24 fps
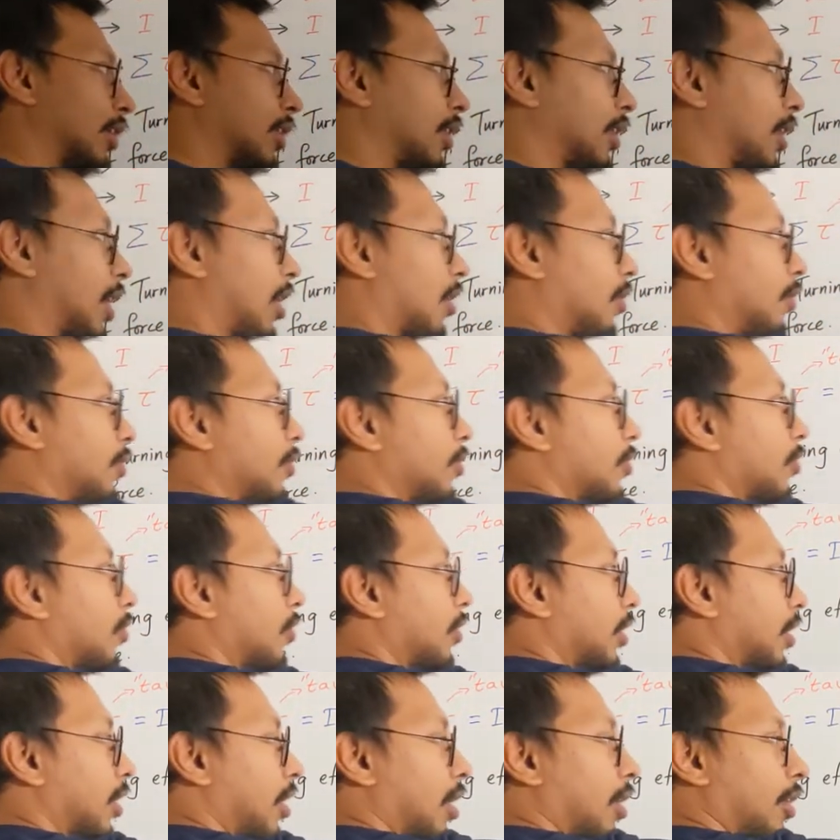Now
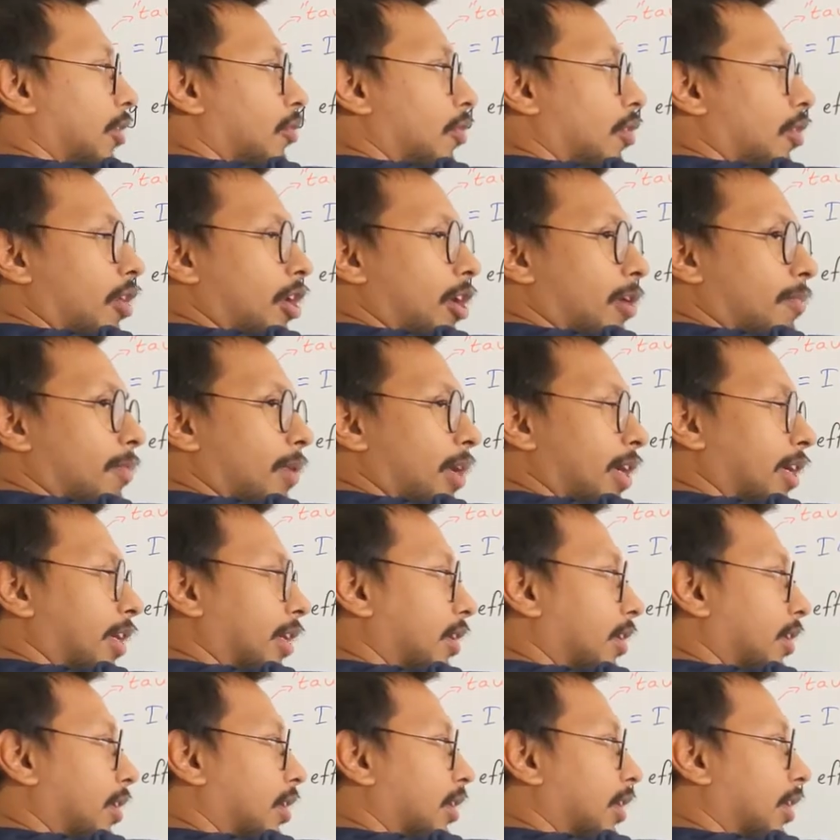you're not
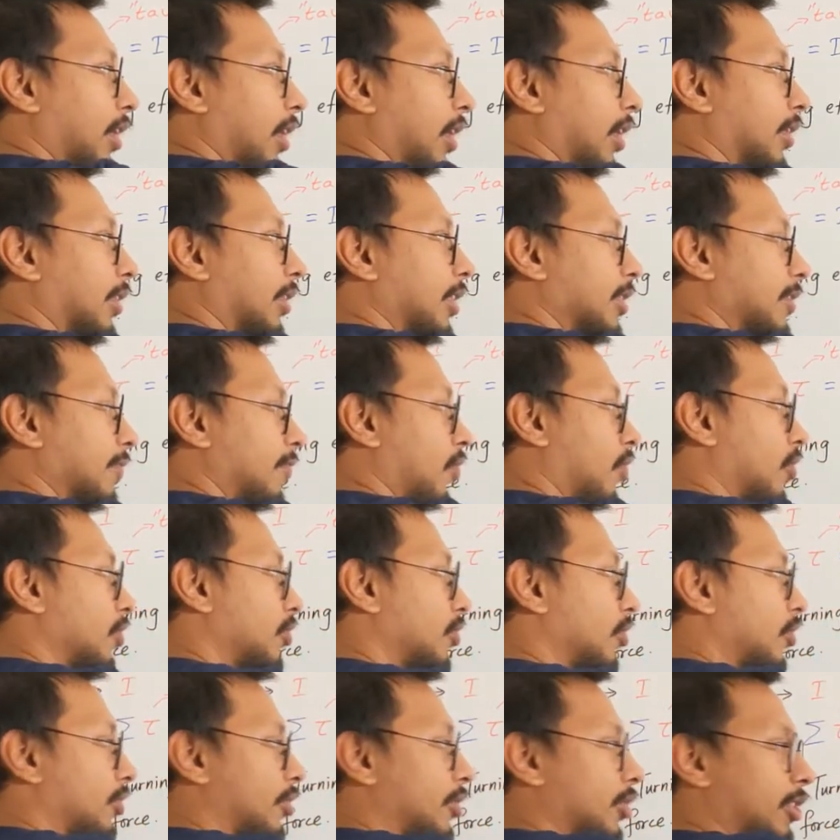applying this
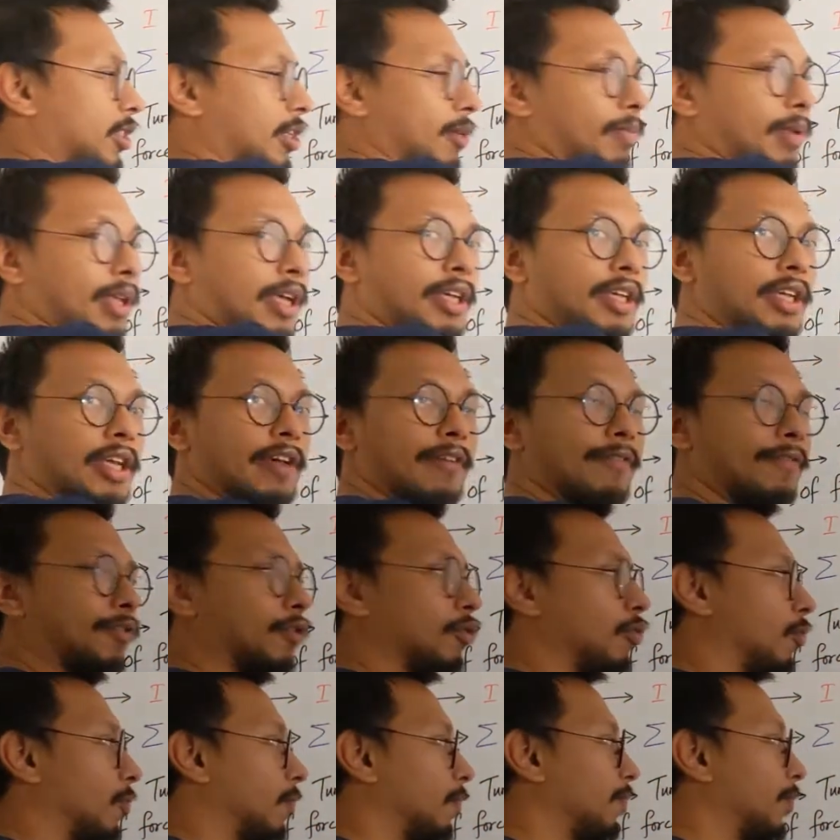force, you're just applying
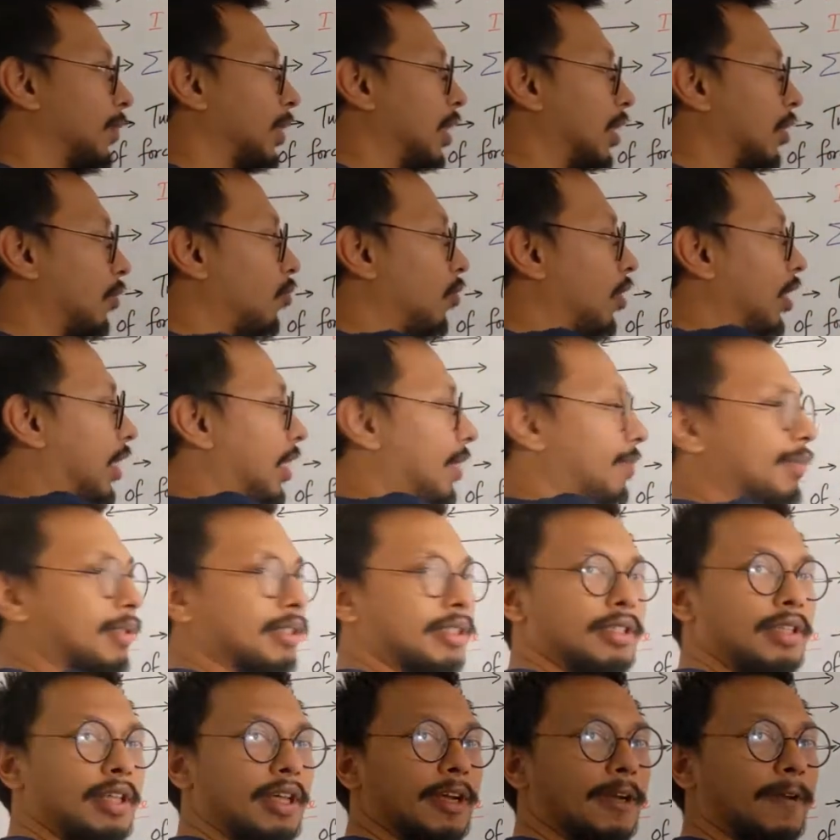F2. What
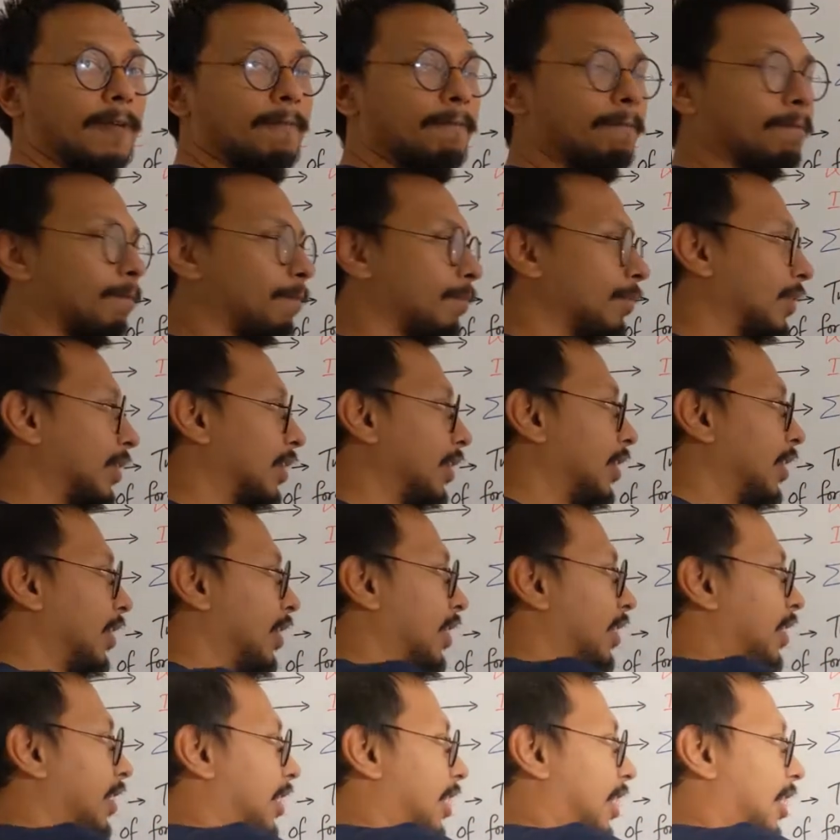happens then?
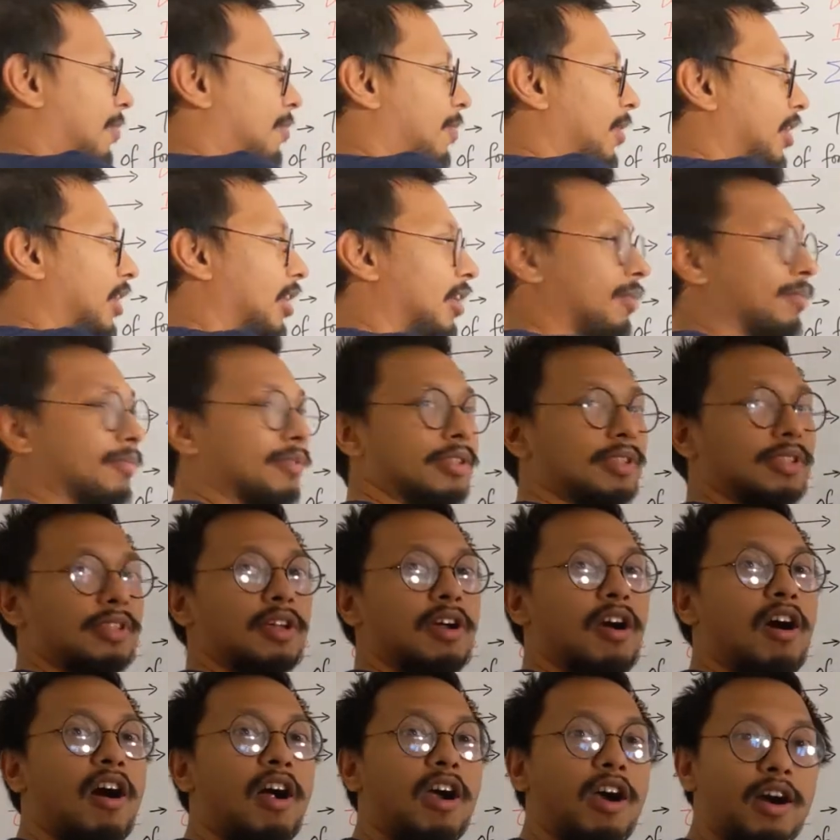It becomes
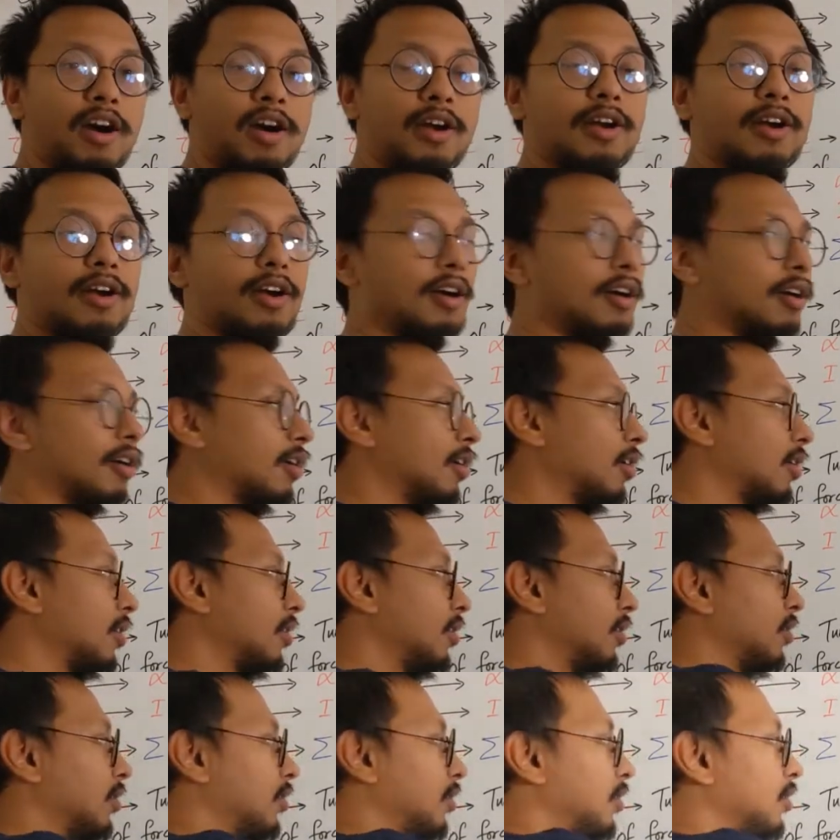harder
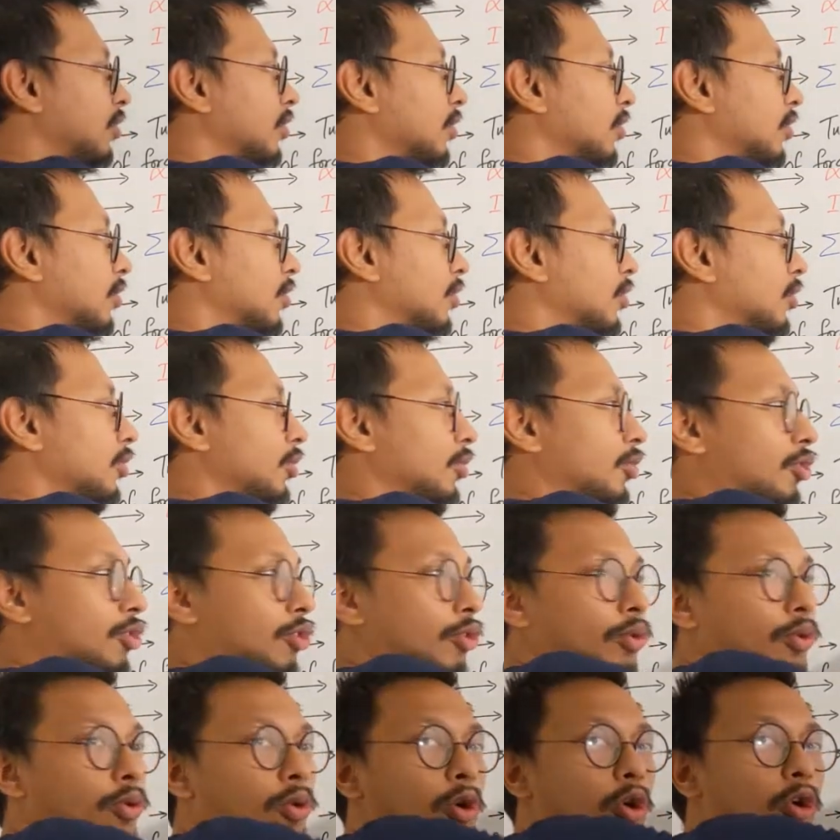
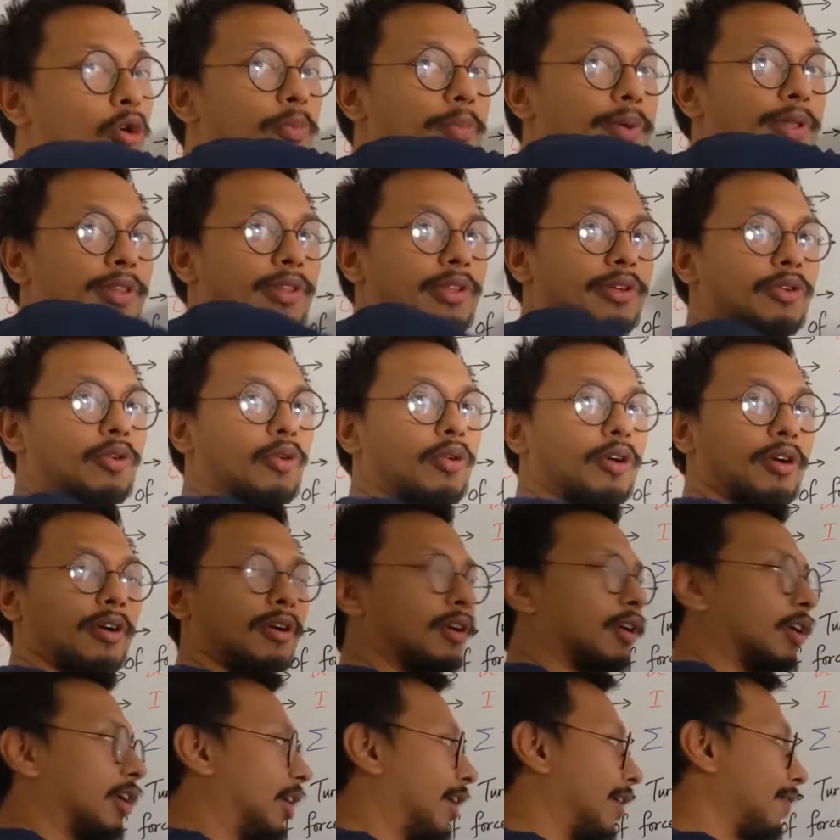to open the door
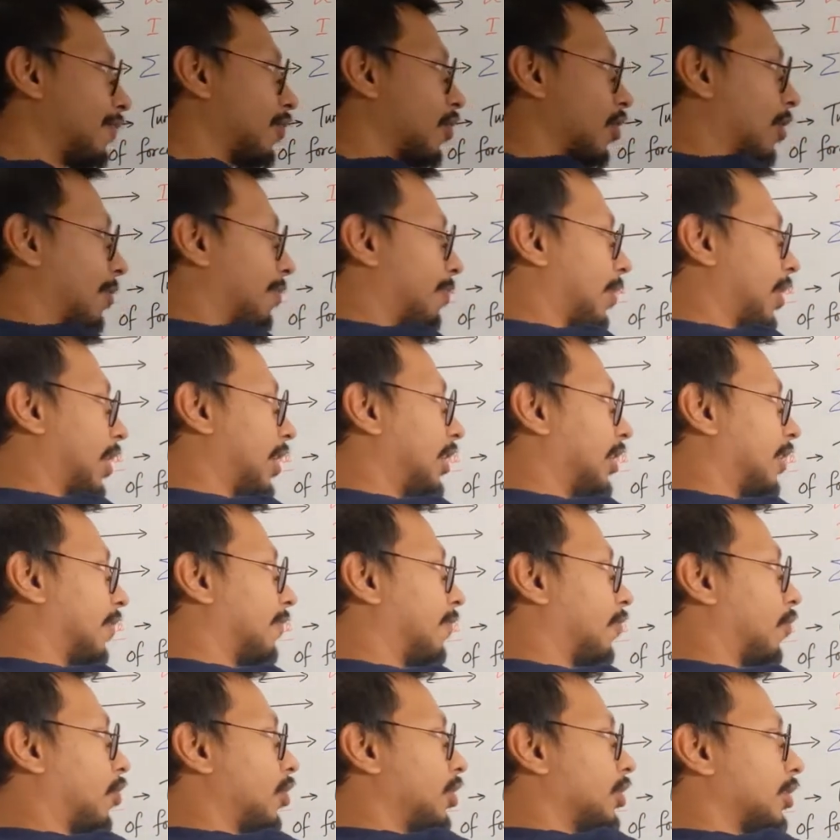if you're applying a
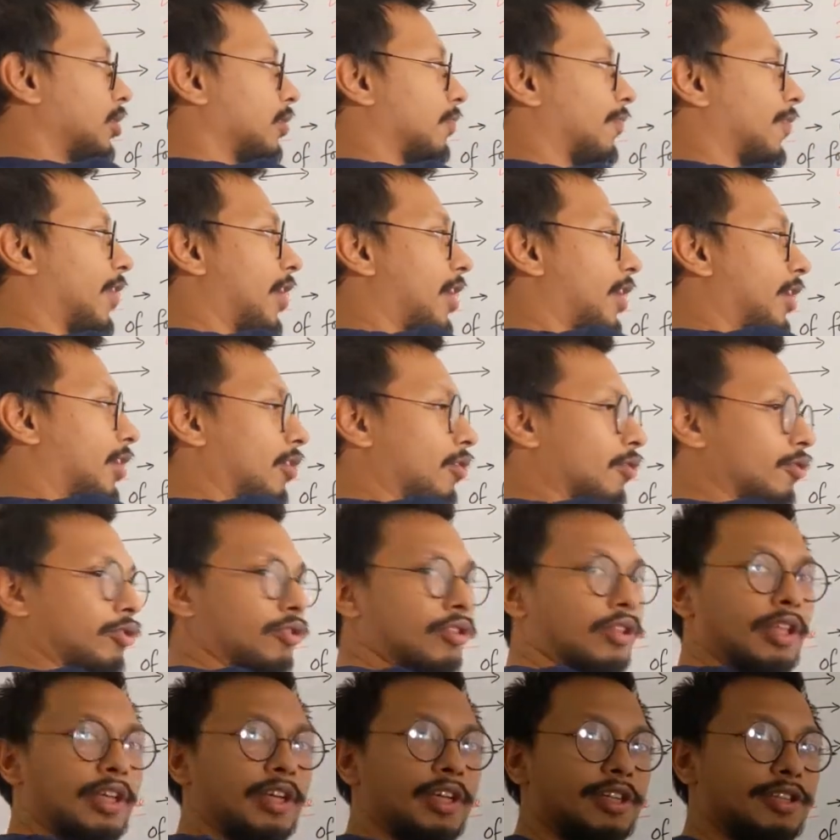force very close
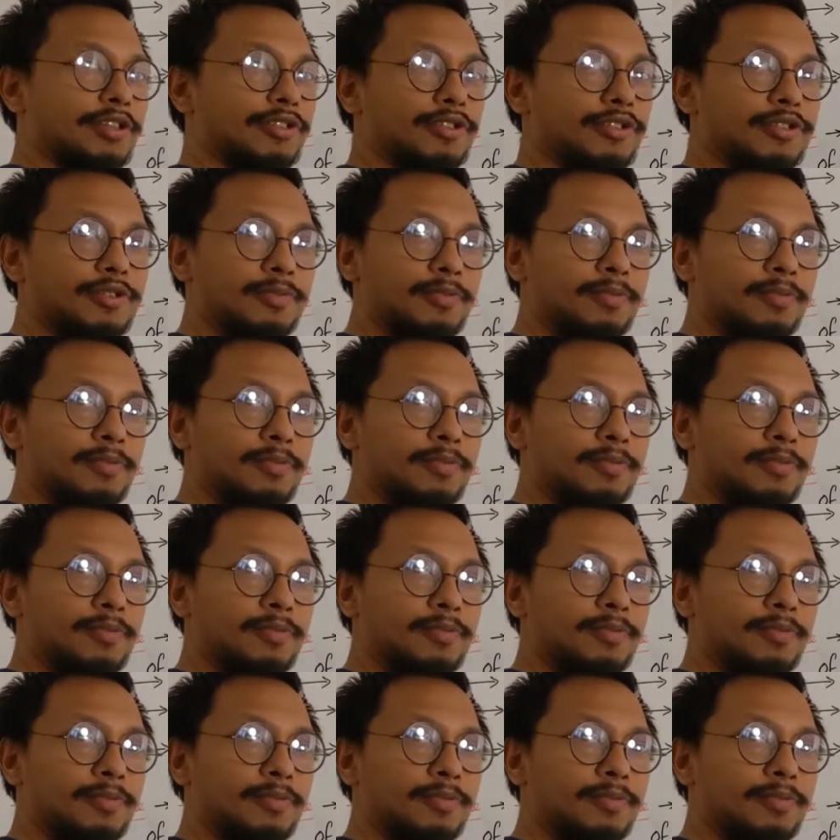to the hinge.